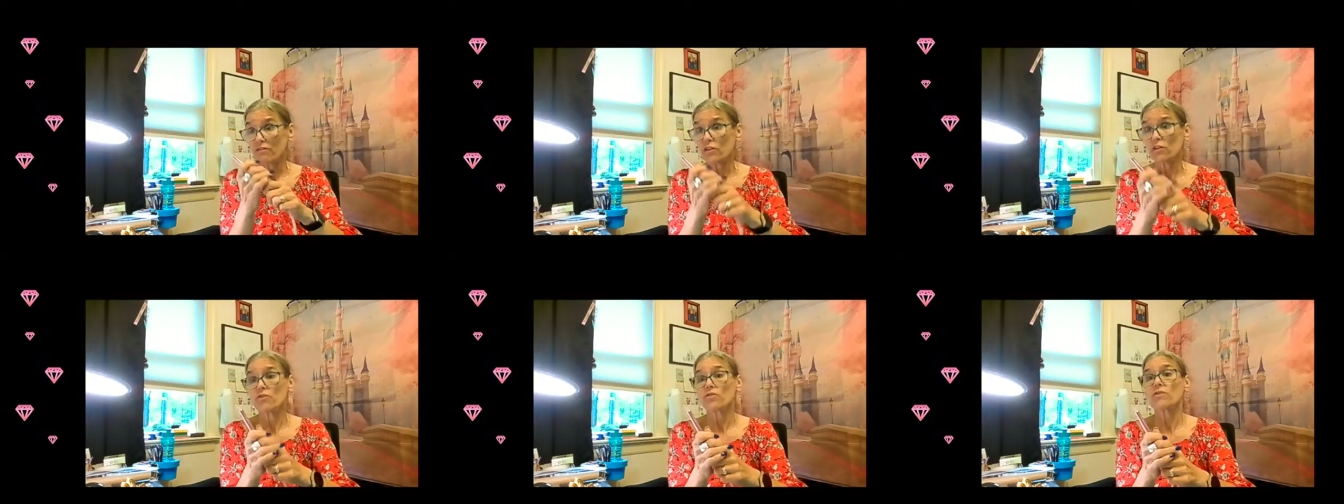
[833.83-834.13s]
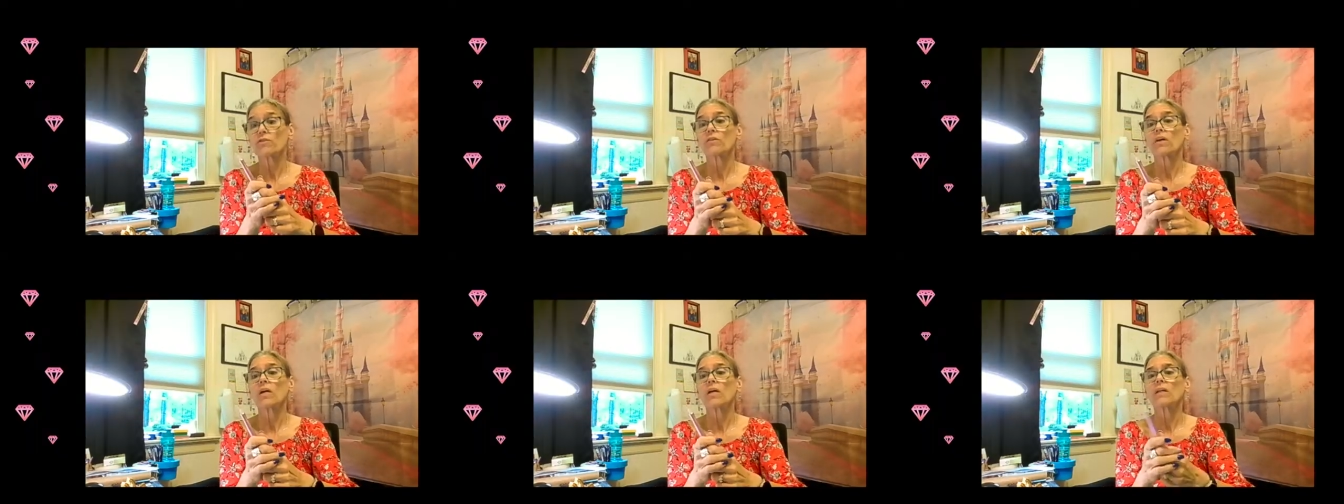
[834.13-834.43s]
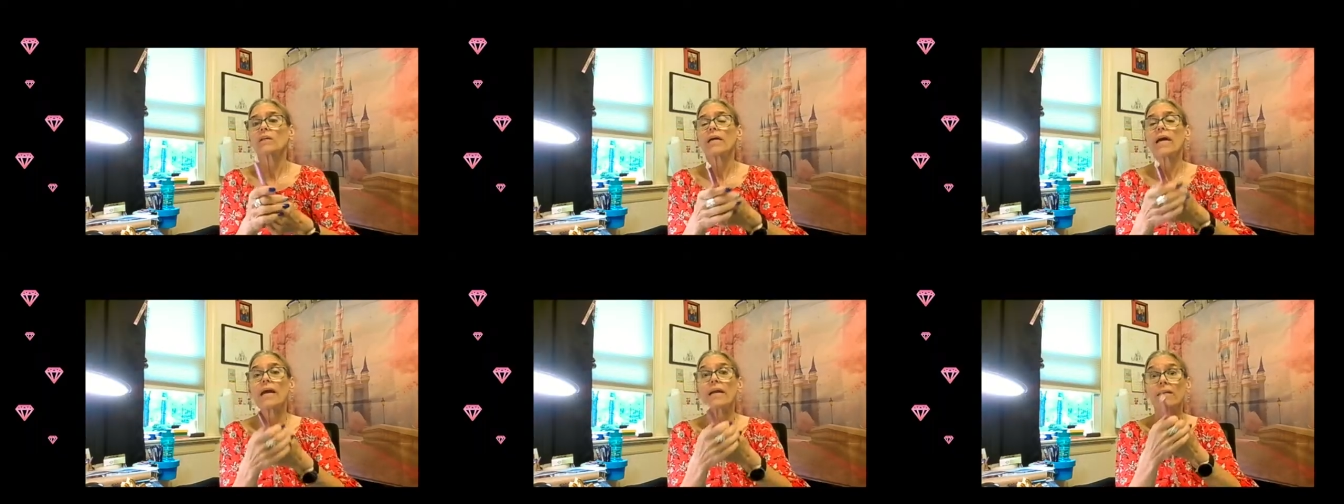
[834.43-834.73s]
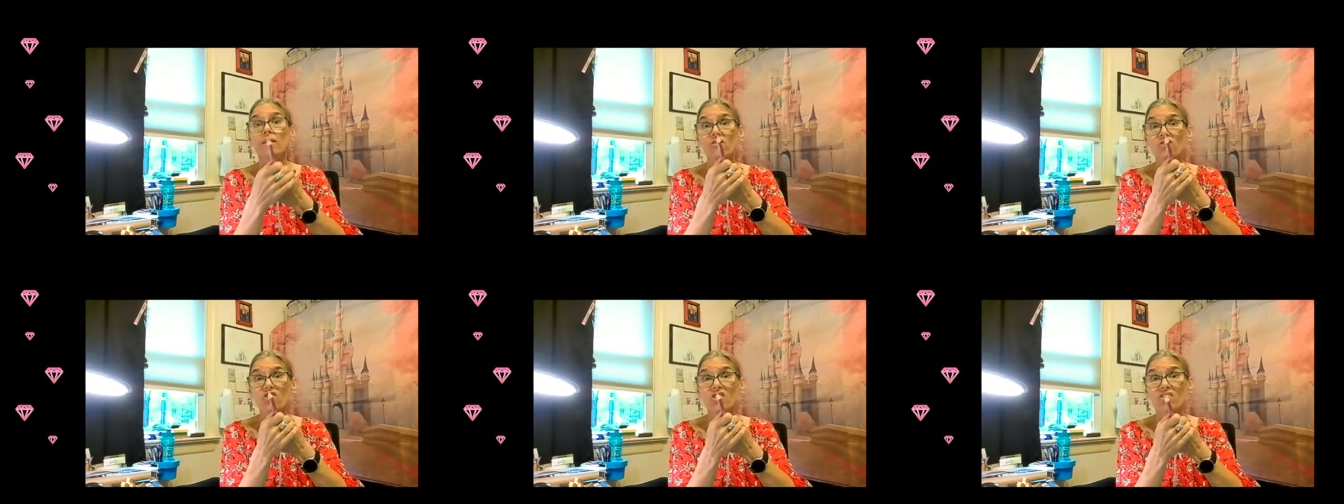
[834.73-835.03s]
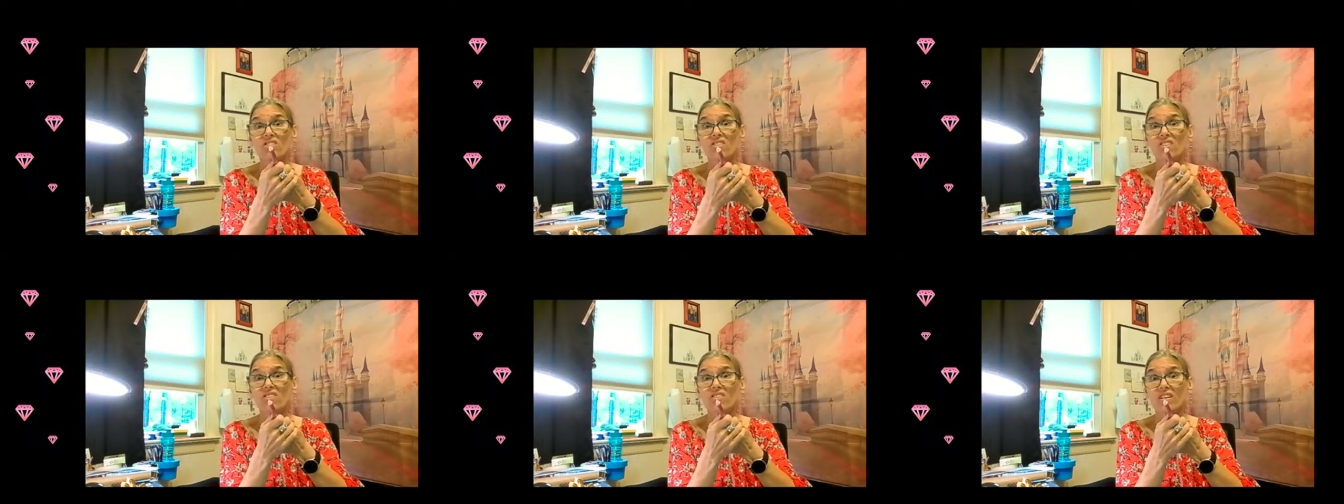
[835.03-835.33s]
first of all, and it's
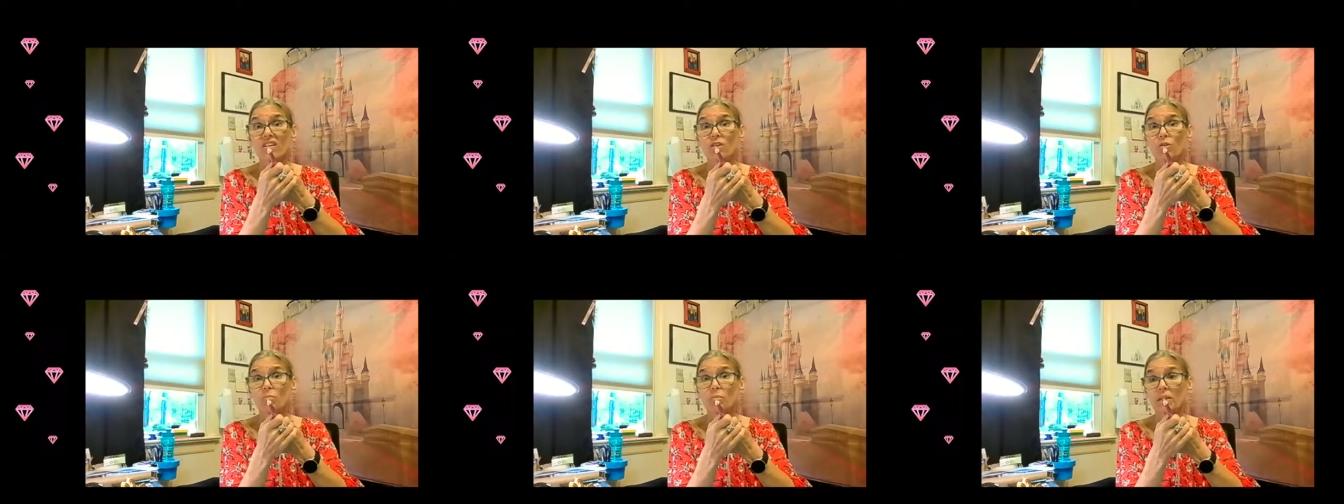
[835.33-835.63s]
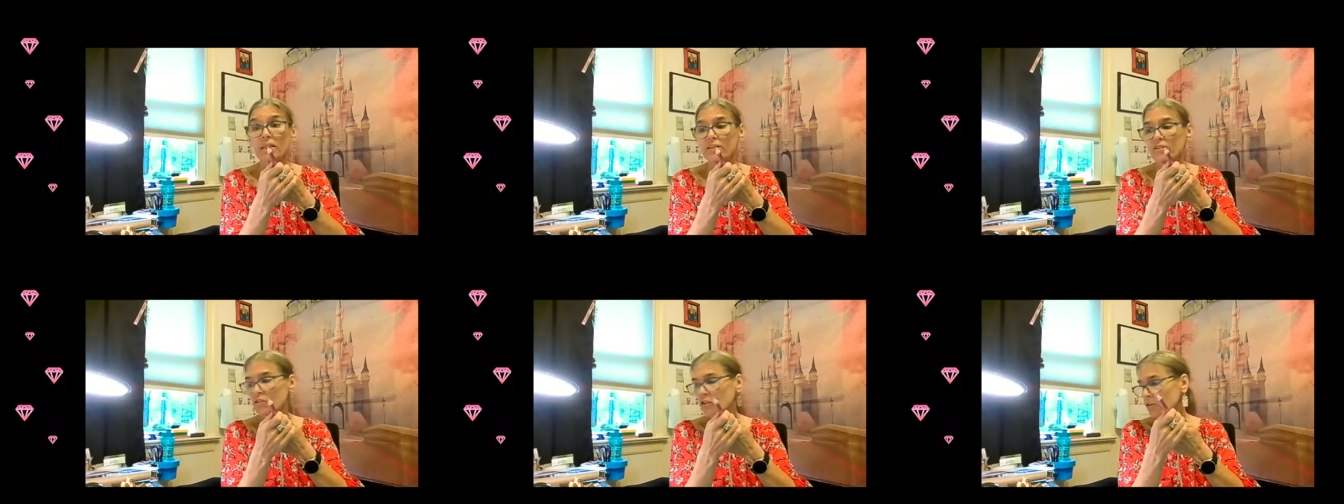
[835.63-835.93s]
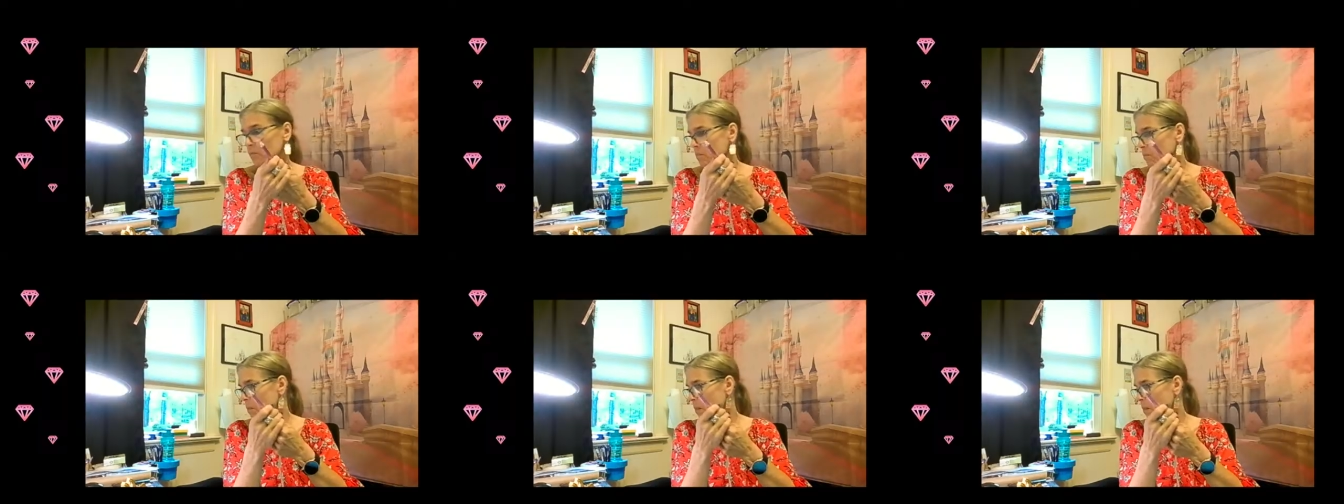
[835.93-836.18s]
just a single placer.